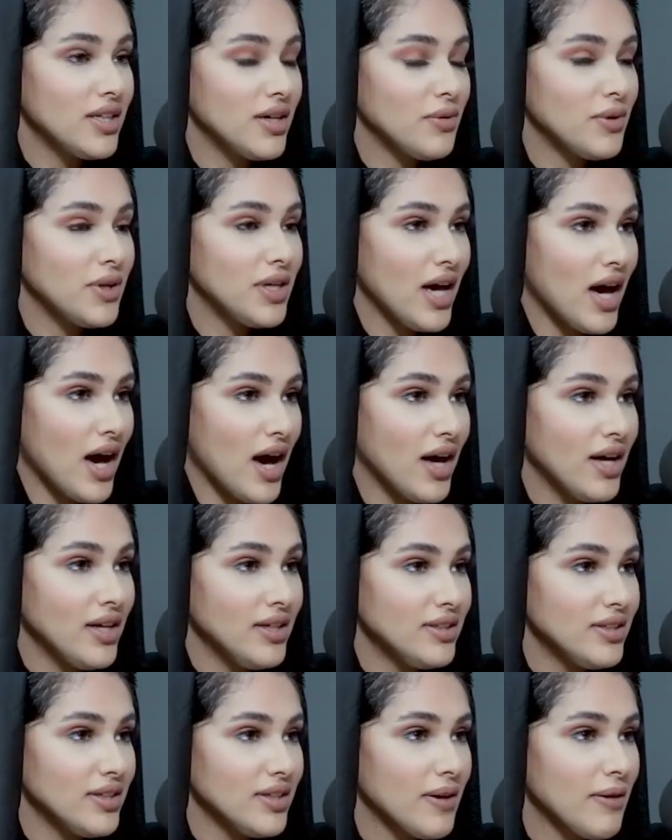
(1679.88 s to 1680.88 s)
that we
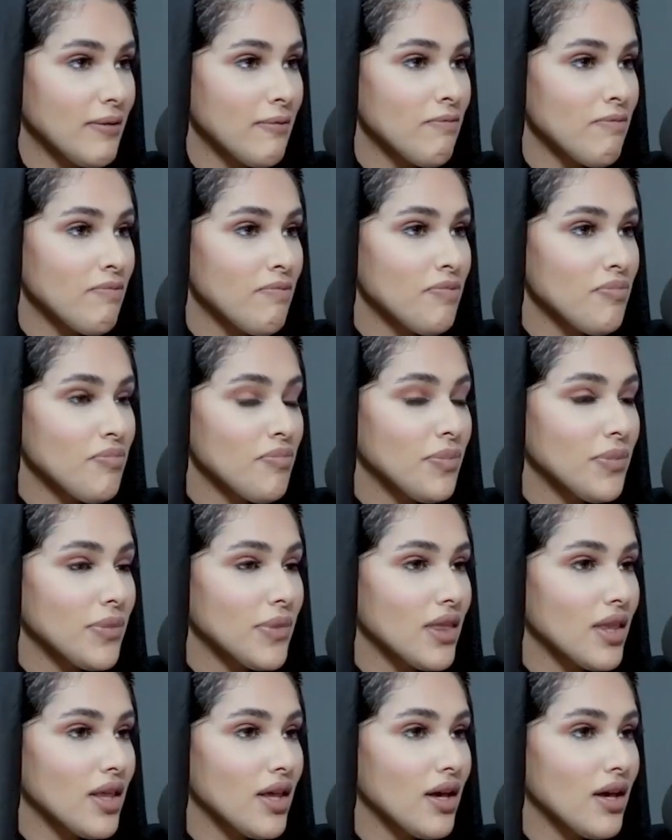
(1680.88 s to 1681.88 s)
had,
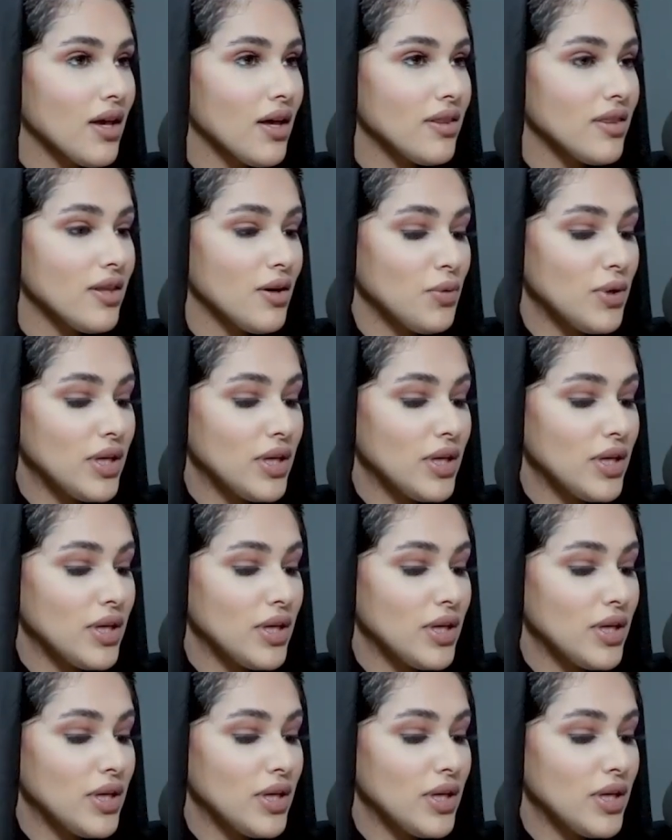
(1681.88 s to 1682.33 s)
that